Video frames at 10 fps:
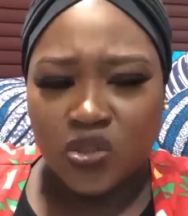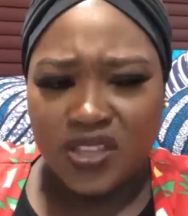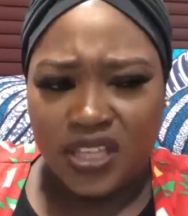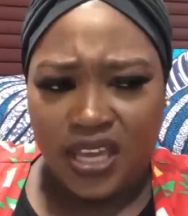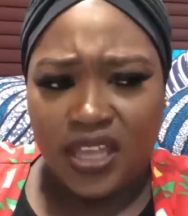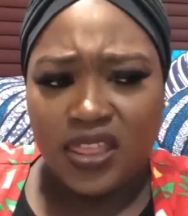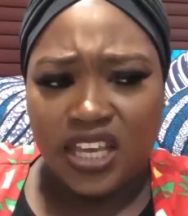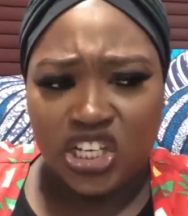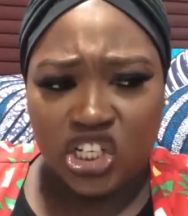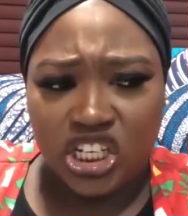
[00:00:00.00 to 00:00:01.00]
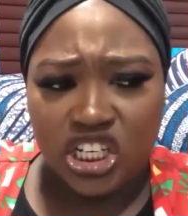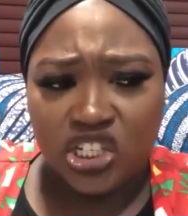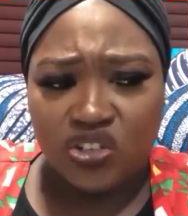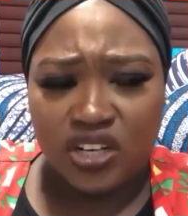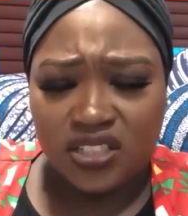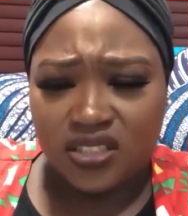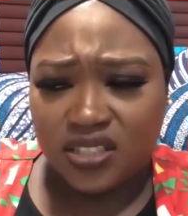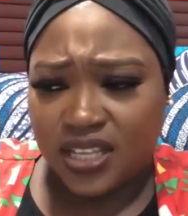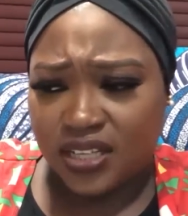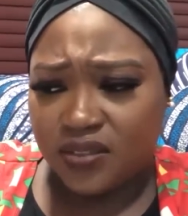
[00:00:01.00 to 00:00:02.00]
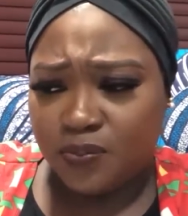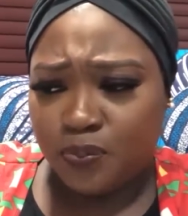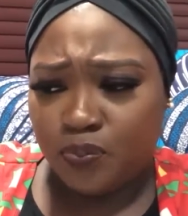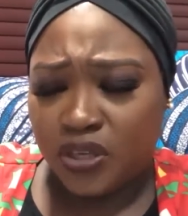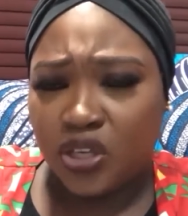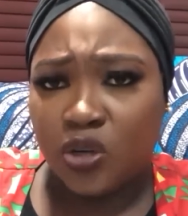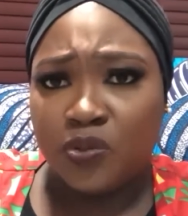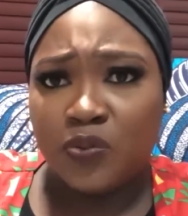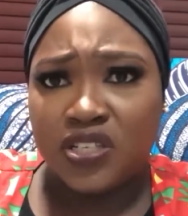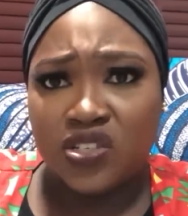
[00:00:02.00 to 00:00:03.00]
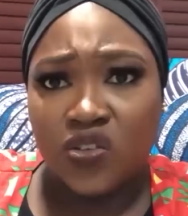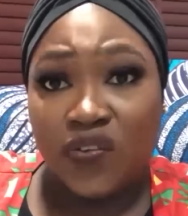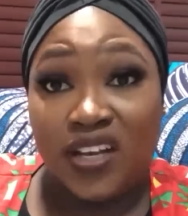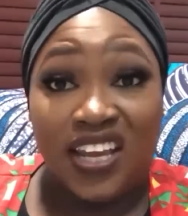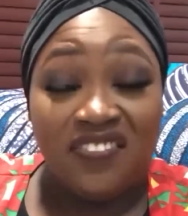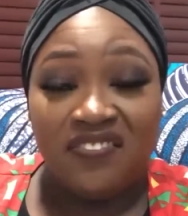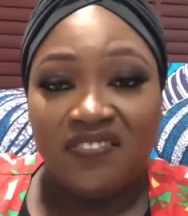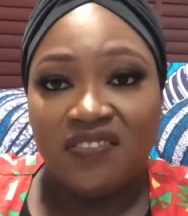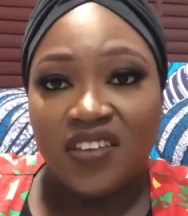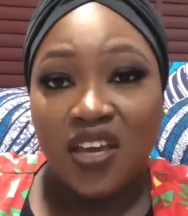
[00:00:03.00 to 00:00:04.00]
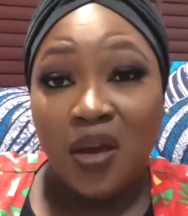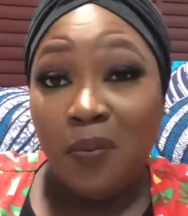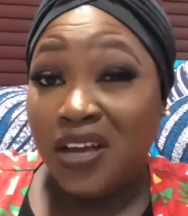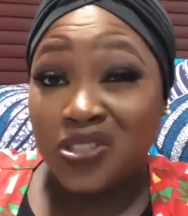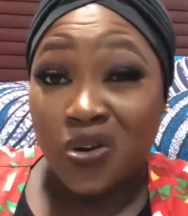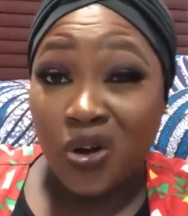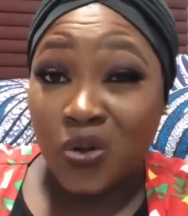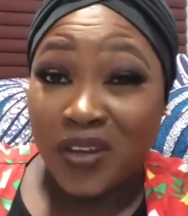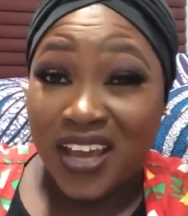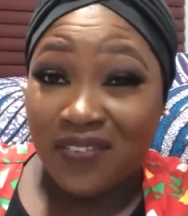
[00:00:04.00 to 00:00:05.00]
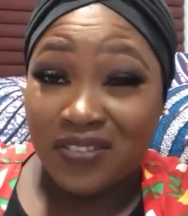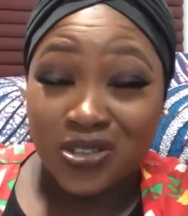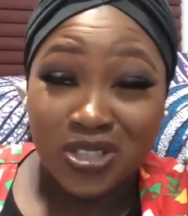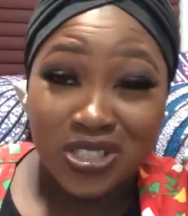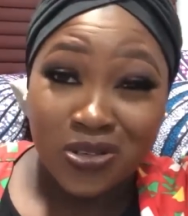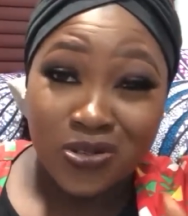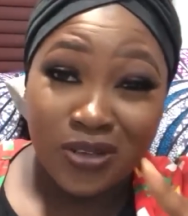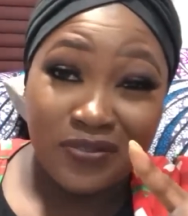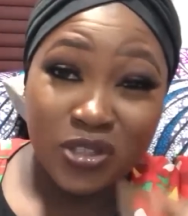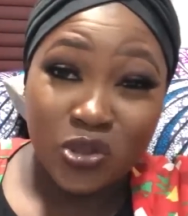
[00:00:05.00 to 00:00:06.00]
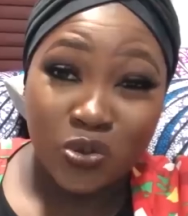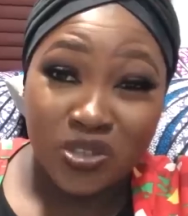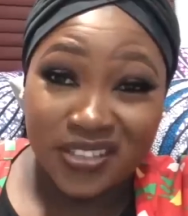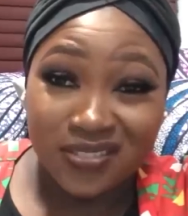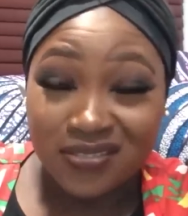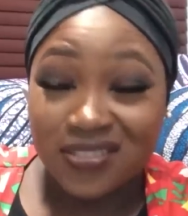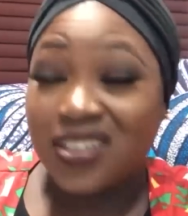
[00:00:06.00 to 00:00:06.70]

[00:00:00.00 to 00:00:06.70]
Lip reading: And so in the 8th year, she literally had to start picking up the pieces of her life. But as God we have it, because he does not leave his children.